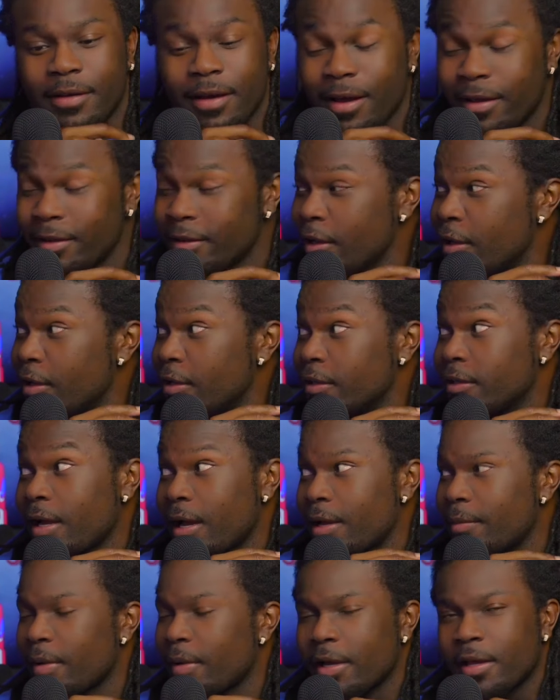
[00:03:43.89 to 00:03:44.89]
God,
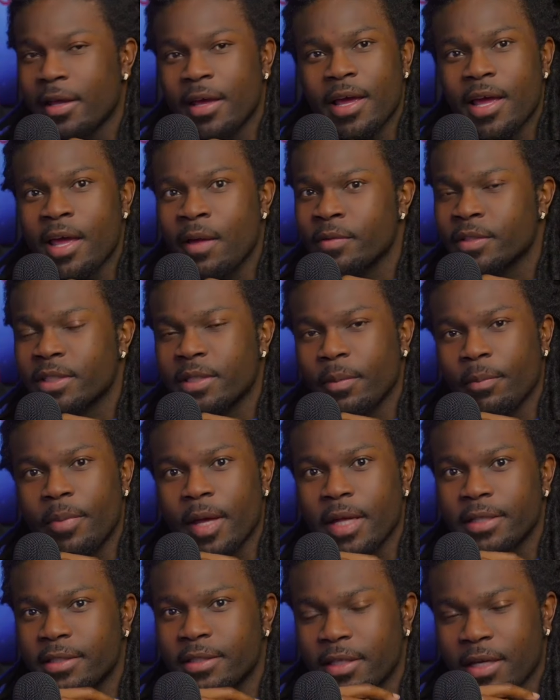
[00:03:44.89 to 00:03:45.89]
God, by heavens to
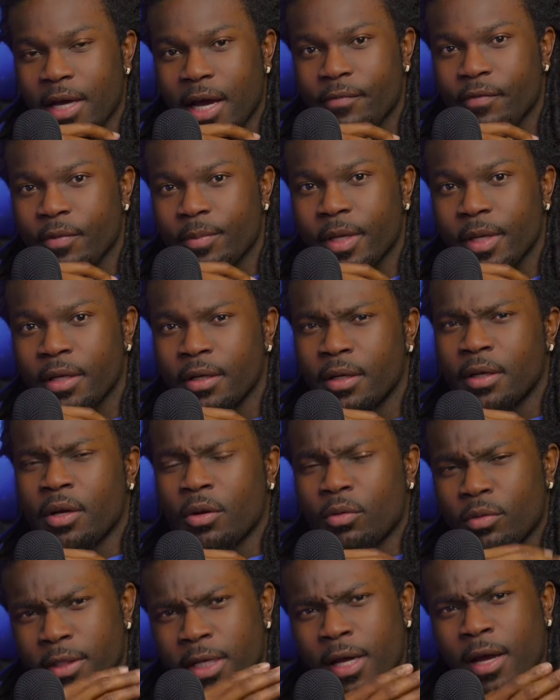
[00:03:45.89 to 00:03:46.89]
Betsy, God forbid.
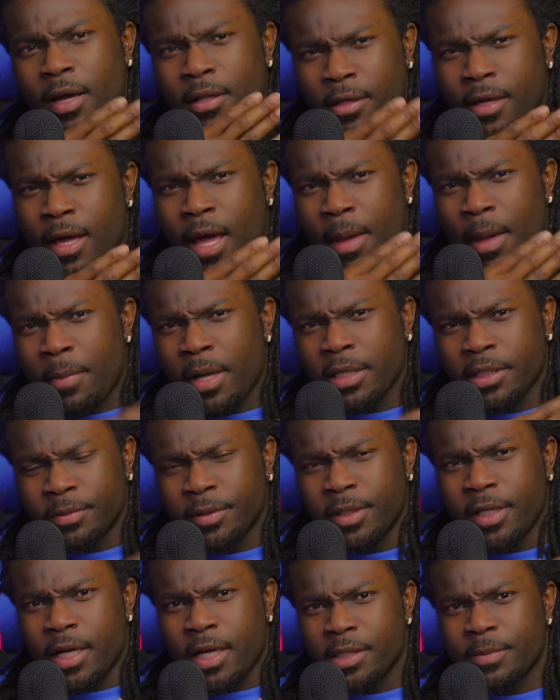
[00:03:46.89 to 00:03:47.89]
Was that other guy about to
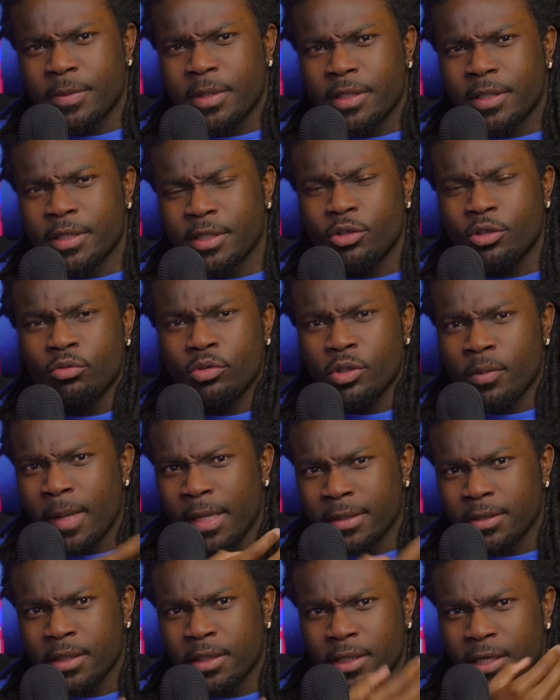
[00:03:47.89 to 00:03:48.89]
be the husband? Because you was
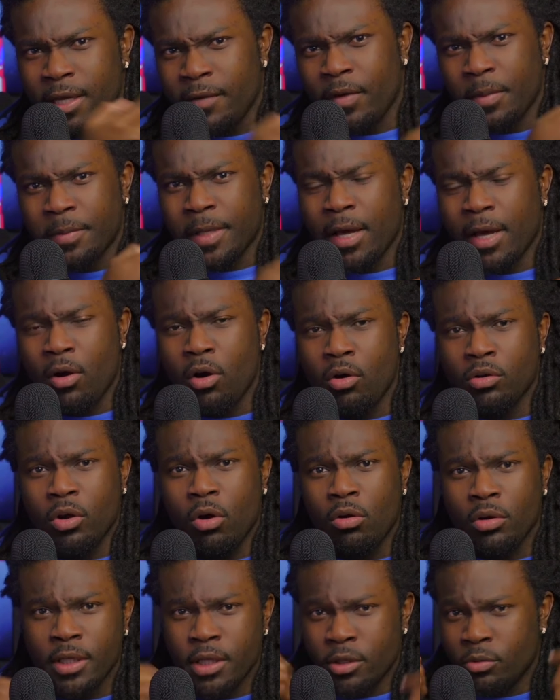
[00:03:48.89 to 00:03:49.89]
about to give up that hole. The
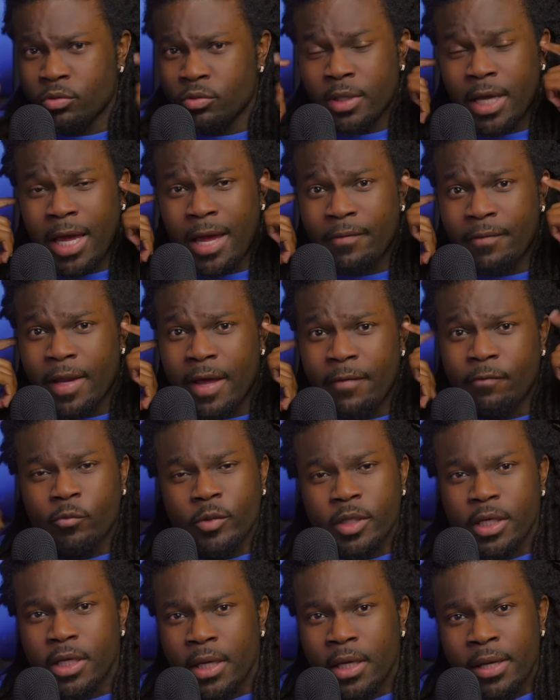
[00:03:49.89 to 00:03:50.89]
only thing you were gonna have left
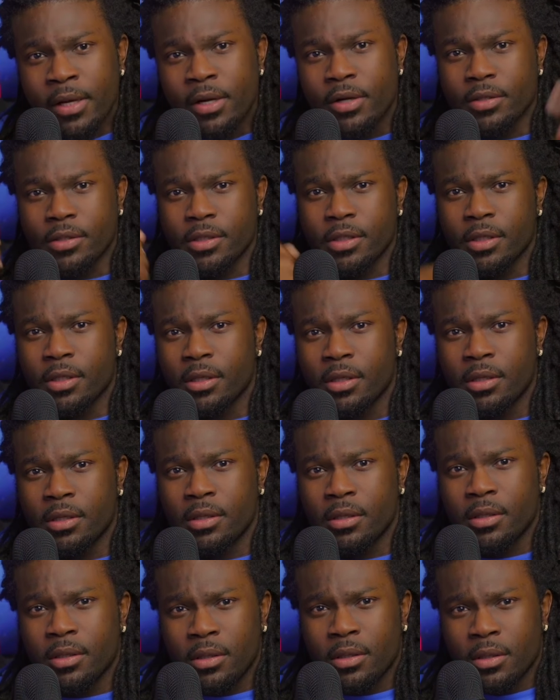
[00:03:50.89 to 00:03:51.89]
were the ears.
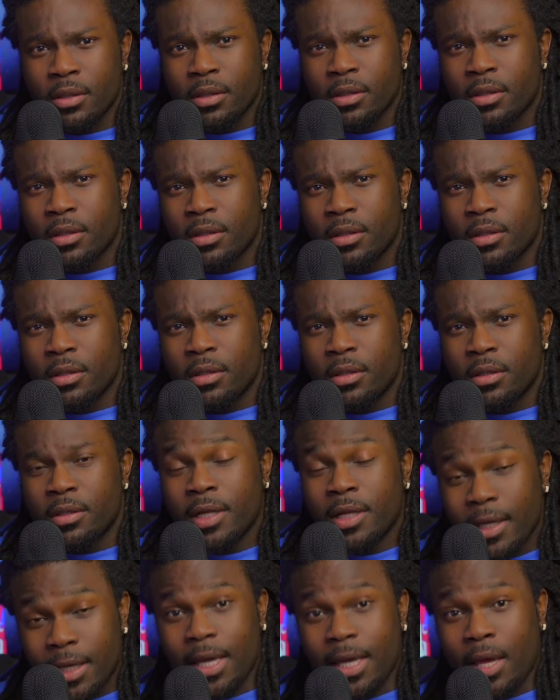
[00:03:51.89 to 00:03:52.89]

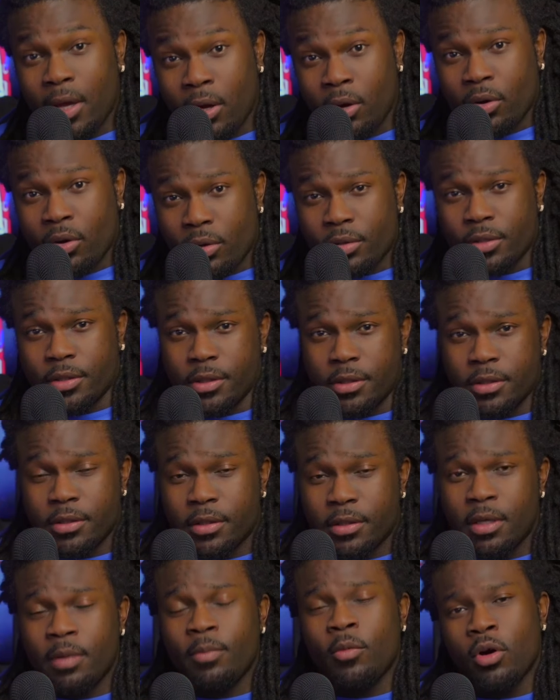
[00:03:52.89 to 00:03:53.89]
The ears.
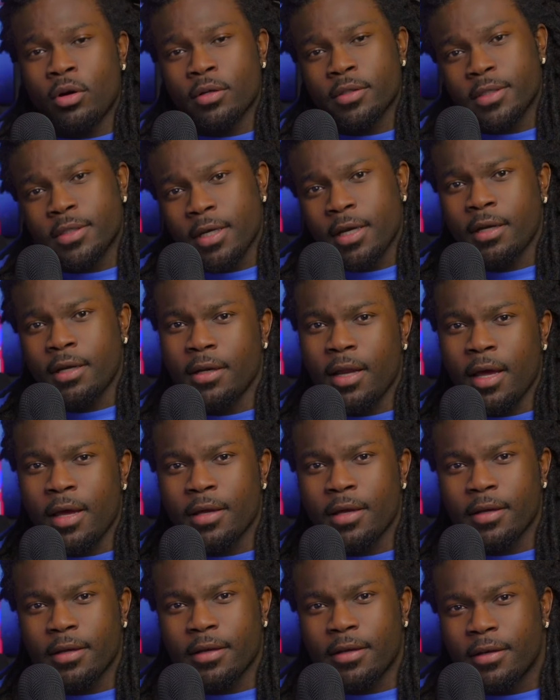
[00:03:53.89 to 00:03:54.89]
Come on, son.
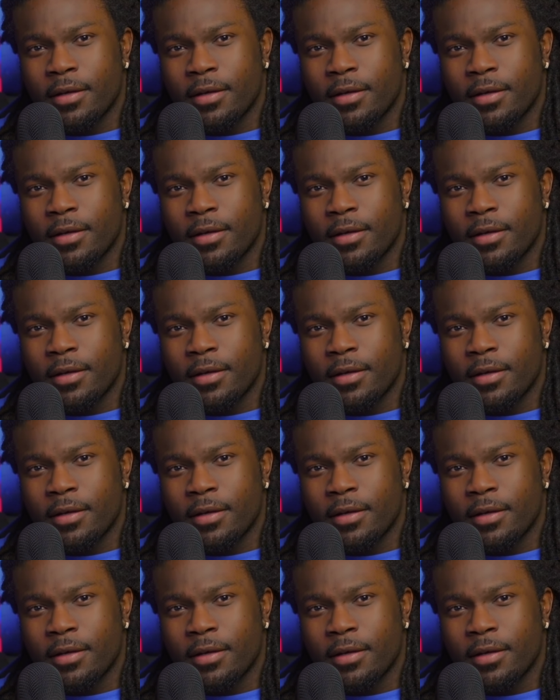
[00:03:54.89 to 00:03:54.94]
Like,